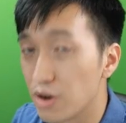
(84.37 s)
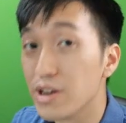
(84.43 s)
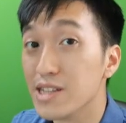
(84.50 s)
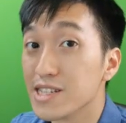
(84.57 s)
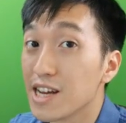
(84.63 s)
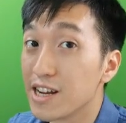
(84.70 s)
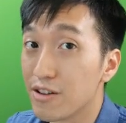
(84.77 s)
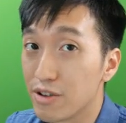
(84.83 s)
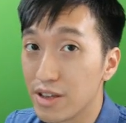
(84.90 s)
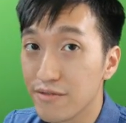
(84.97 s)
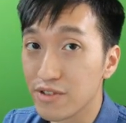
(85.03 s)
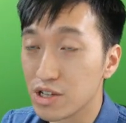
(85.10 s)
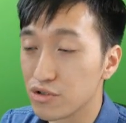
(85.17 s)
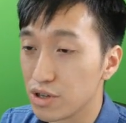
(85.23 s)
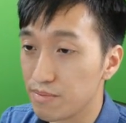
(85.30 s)
inside our
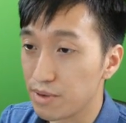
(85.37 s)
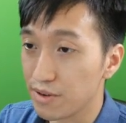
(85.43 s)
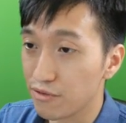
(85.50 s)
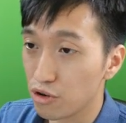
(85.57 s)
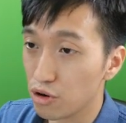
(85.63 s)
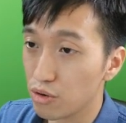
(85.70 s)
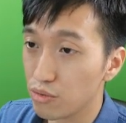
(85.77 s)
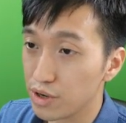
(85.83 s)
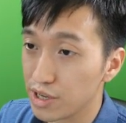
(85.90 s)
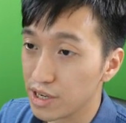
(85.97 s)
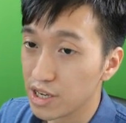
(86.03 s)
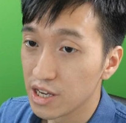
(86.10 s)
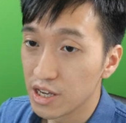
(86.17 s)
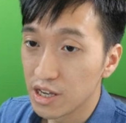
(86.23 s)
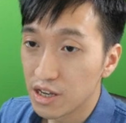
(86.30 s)
inventory before
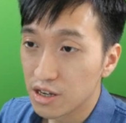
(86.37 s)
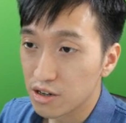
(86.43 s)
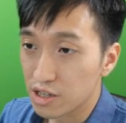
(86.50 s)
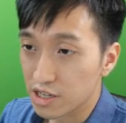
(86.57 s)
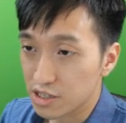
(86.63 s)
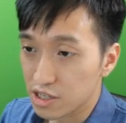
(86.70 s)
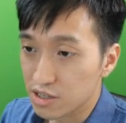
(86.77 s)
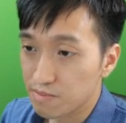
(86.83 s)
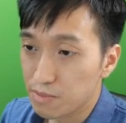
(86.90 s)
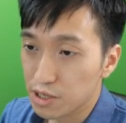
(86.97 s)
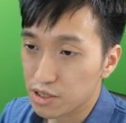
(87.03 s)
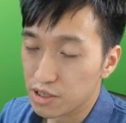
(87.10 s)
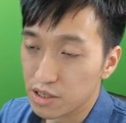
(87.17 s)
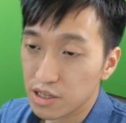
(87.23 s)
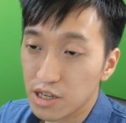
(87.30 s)
we click this
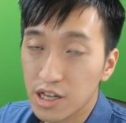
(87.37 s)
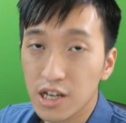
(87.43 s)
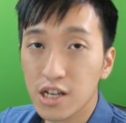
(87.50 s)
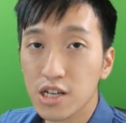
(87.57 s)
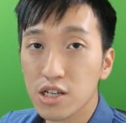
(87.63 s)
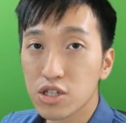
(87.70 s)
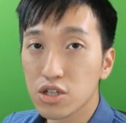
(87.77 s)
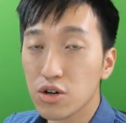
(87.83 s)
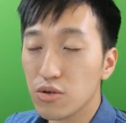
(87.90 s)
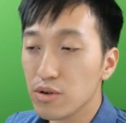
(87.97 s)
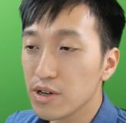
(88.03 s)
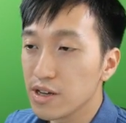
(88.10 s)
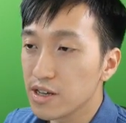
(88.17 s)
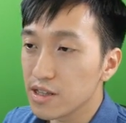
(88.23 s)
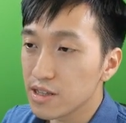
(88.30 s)
button? So
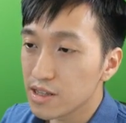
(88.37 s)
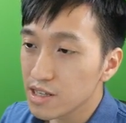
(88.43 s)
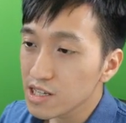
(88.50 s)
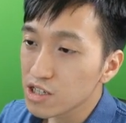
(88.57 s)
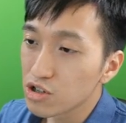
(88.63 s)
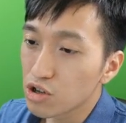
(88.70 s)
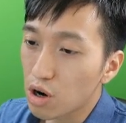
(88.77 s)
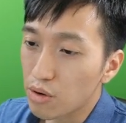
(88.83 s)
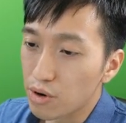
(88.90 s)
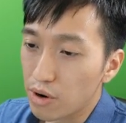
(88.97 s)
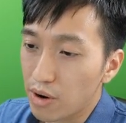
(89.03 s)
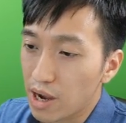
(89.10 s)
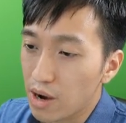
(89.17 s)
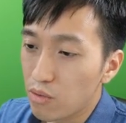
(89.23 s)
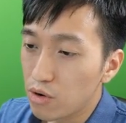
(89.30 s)
this
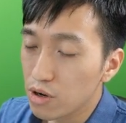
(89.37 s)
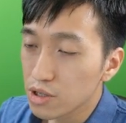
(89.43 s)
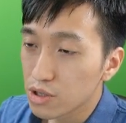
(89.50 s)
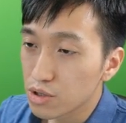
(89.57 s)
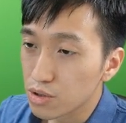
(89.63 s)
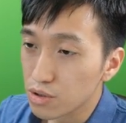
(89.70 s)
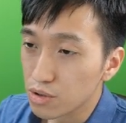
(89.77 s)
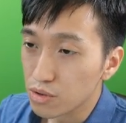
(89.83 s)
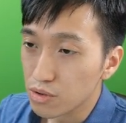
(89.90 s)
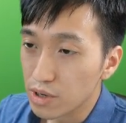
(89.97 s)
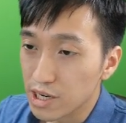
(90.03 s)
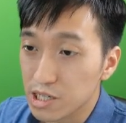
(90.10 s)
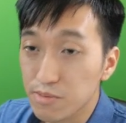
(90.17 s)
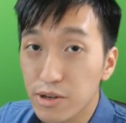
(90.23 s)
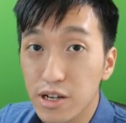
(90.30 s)
tutorial, I want to
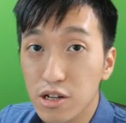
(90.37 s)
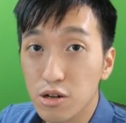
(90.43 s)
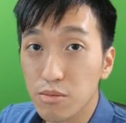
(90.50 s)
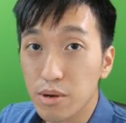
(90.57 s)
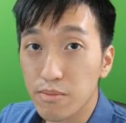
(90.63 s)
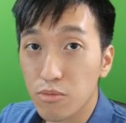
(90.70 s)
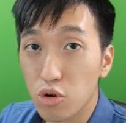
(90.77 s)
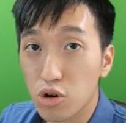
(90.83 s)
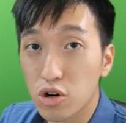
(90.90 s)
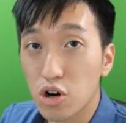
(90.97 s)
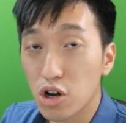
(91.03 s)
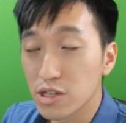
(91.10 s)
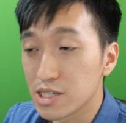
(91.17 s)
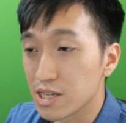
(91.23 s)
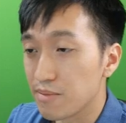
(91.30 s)
explain a little bit more
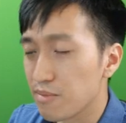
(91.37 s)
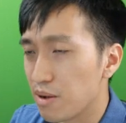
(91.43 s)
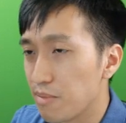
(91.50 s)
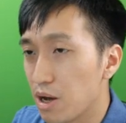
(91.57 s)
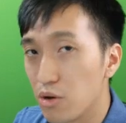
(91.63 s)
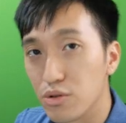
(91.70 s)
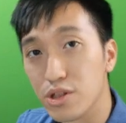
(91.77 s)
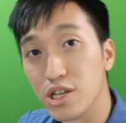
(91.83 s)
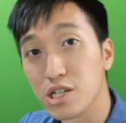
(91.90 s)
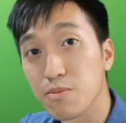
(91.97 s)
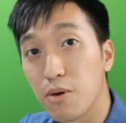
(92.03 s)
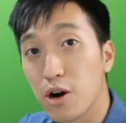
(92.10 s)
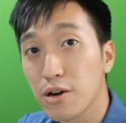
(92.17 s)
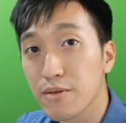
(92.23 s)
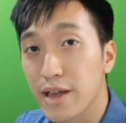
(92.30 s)
concept about this
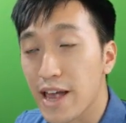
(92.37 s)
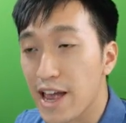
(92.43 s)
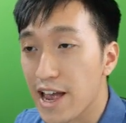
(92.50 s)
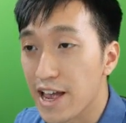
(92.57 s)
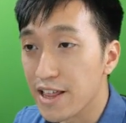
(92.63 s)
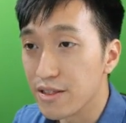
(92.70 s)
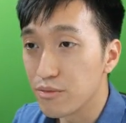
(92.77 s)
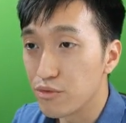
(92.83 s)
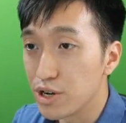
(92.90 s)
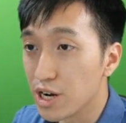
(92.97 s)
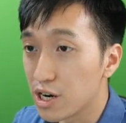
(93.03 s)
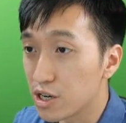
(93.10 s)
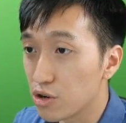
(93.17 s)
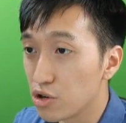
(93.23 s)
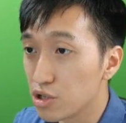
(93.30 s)
part, and we
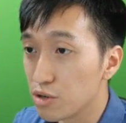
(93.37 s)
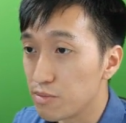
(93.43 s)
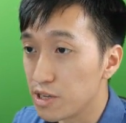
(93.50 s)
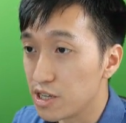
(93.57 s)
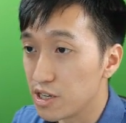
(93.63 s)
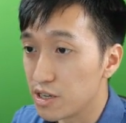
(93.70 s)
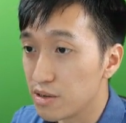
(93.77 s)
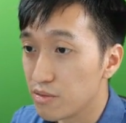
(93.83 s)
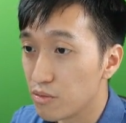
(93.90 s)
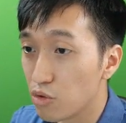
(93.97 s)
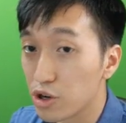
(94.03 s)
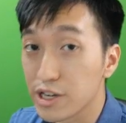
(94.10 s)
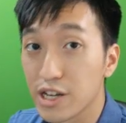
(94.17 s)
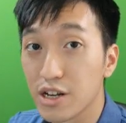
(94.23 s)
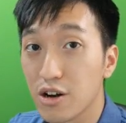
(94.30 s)
are going to be
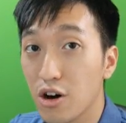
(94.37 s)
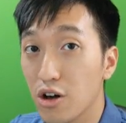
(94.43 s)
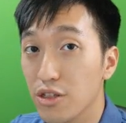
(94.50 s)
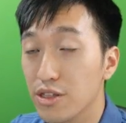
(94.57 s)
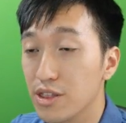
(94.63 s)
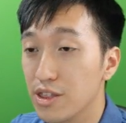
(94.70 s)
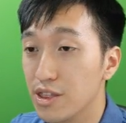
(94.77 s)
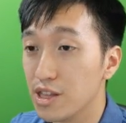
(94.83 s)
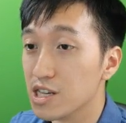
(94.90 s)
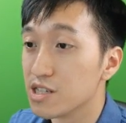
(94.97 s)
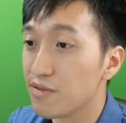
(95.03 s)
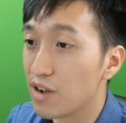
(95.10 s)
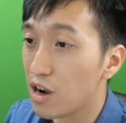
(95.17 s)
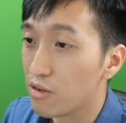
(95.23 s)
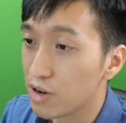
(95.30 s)
working on
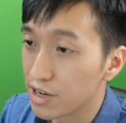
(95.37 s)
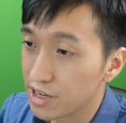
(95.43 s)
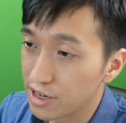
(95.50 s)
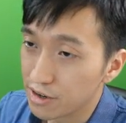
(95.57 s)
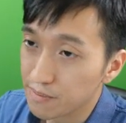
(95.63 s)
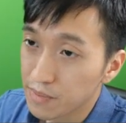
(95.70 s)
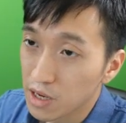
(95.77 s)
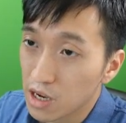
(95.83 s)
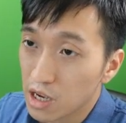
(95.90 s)
this file right here.